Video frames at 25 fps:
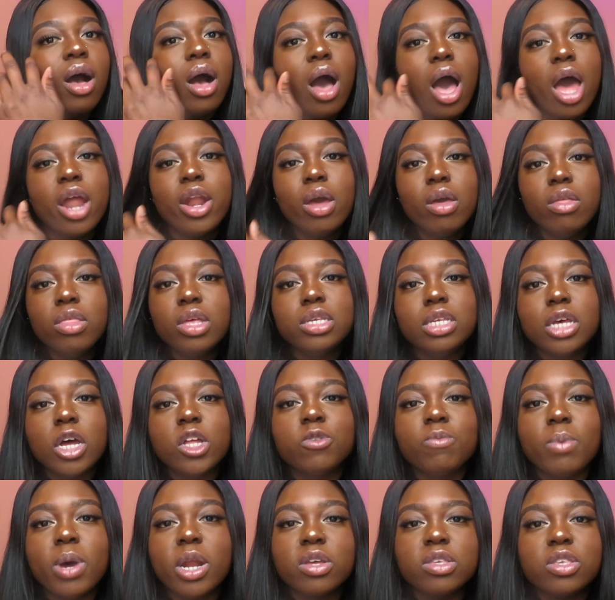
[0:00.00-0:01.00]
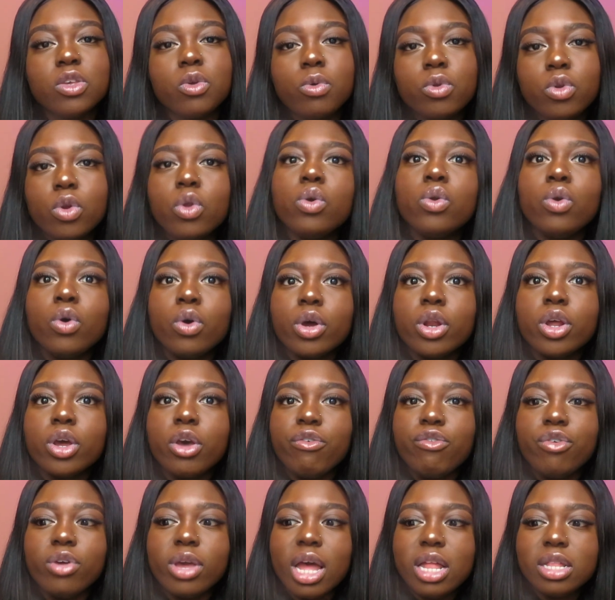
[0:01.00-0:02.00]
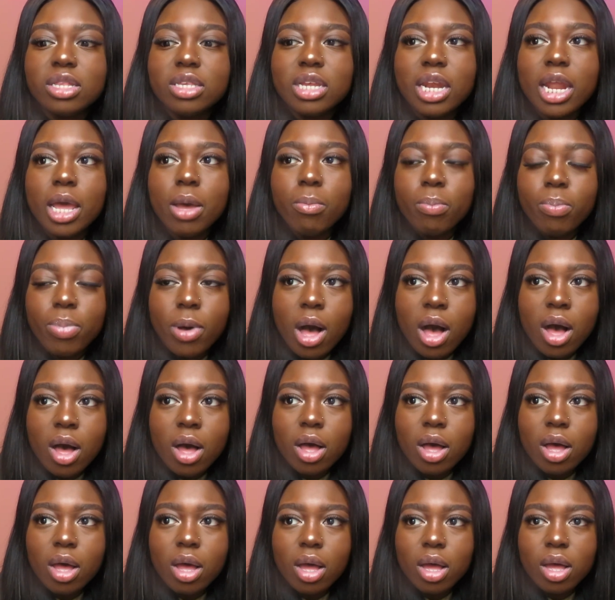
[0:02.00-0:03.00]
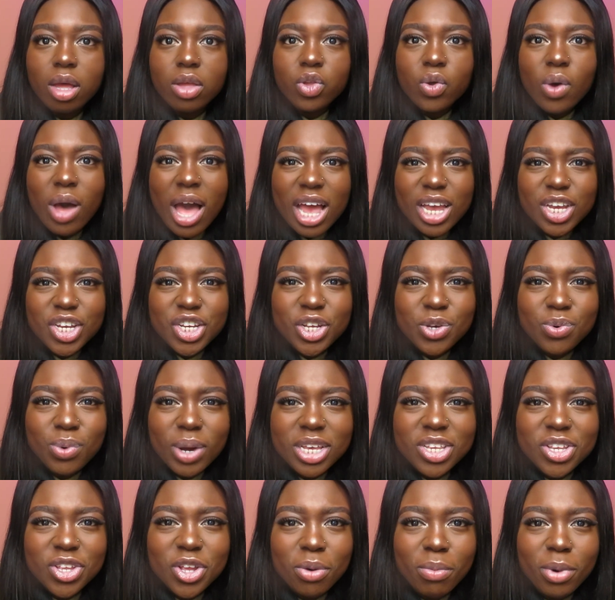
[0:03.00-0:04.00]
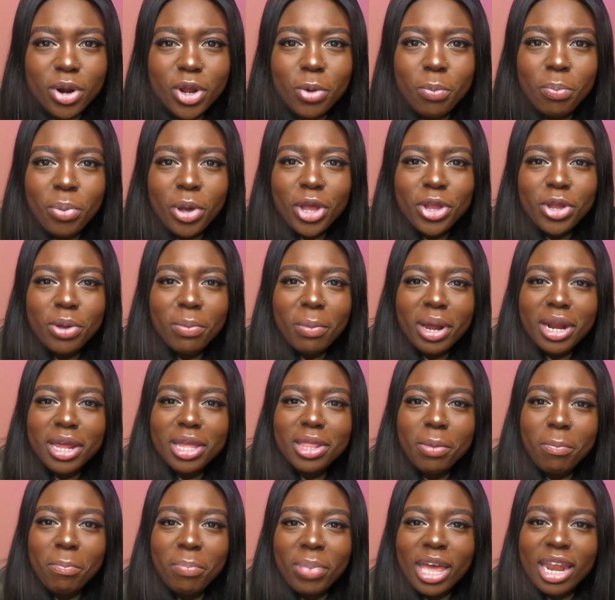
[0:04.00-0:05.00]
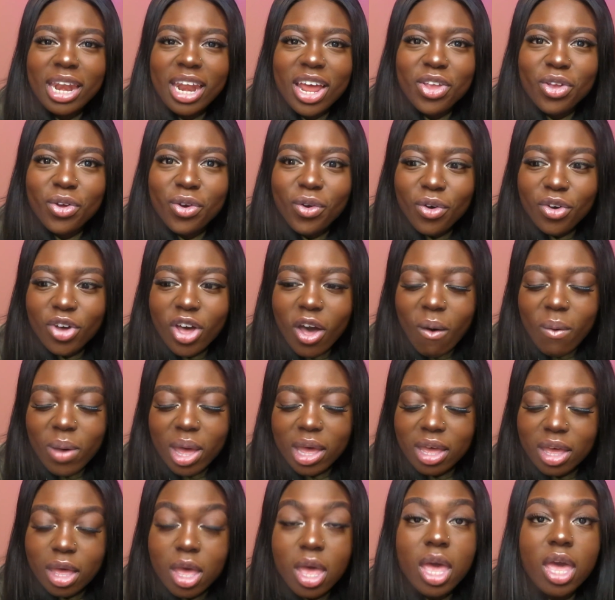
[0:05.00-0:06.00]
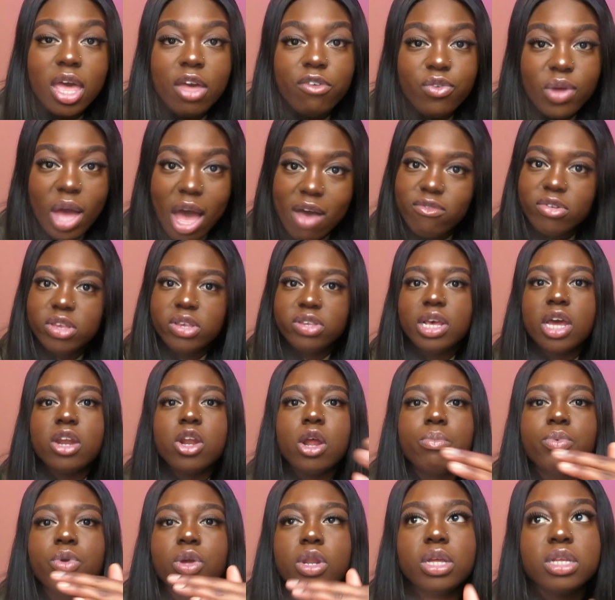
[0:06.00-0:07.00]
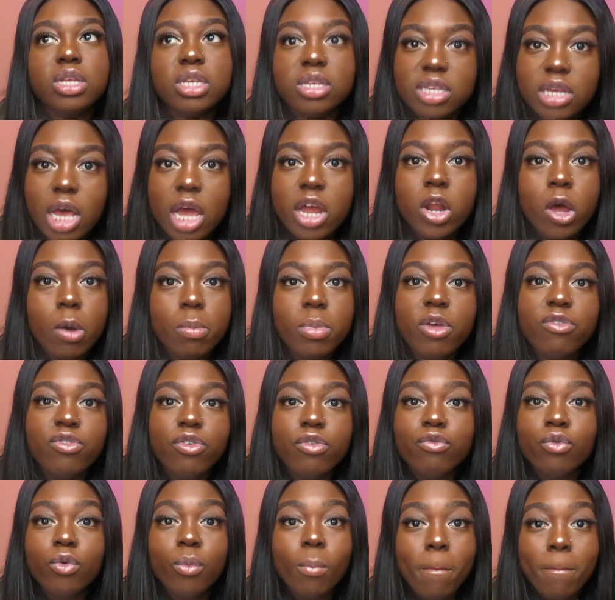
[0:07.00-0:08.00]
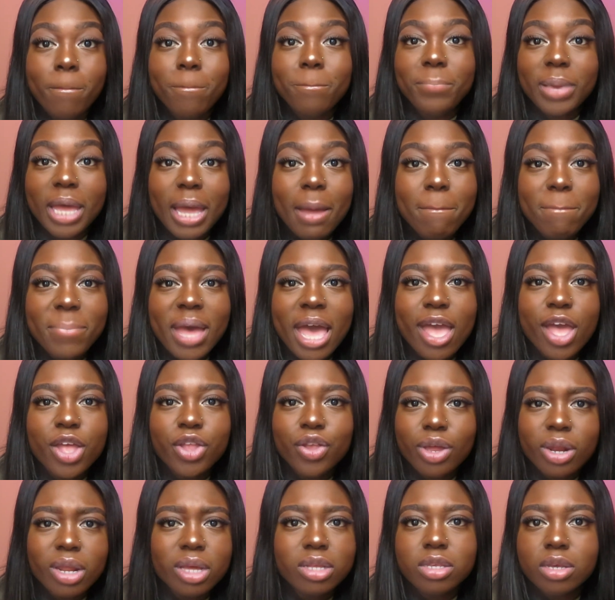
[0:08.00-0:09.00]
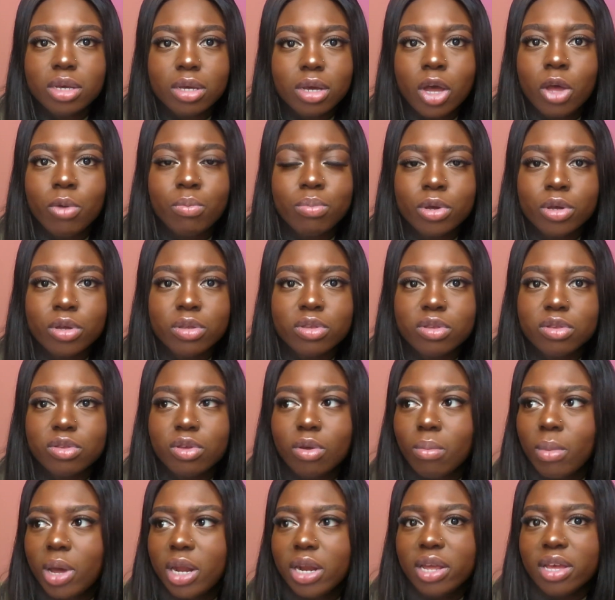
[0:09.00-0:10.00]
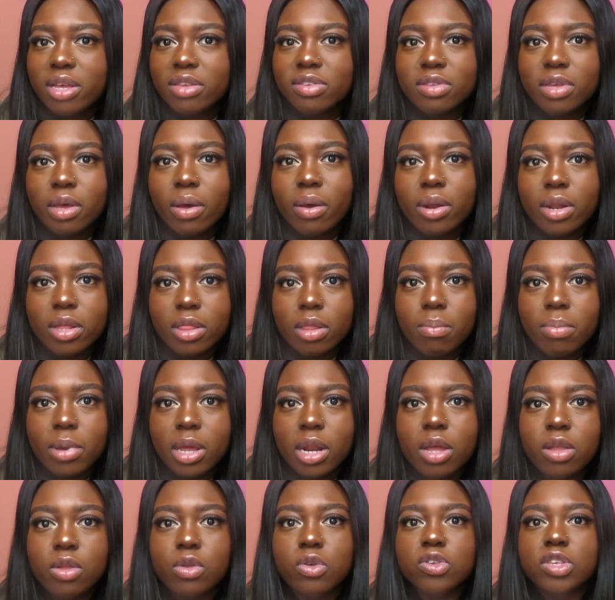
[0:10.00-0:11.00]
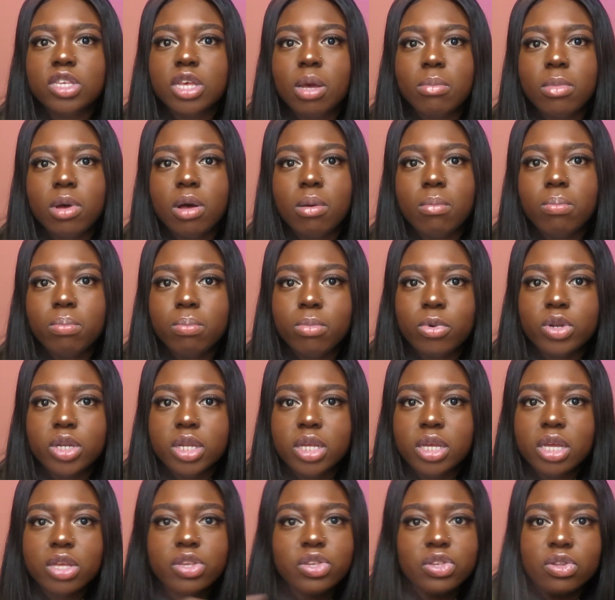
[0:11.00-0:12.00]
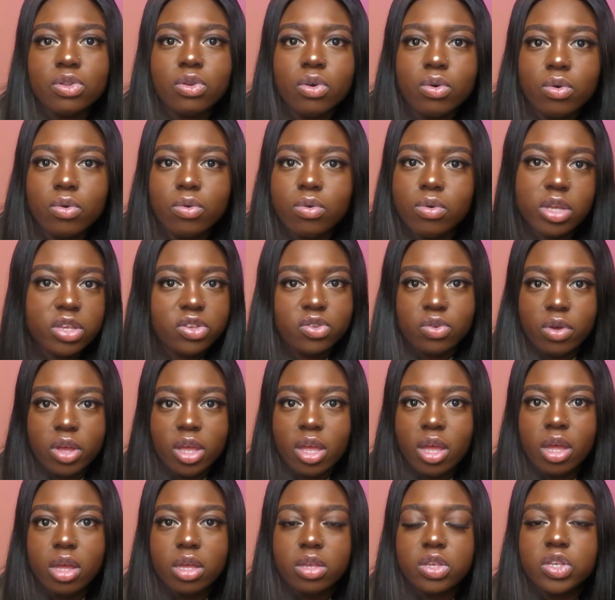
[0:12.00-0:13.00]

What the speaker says: I know this sounds bad because you know, you're not gonna go if you cancel it, but you're actually wasting your money. You're putting your money in the bin and you're not going. If you haven't signed up, you need to sign up. If you've been paying, you need to go, because your money is going in the bin and your summer body is not here.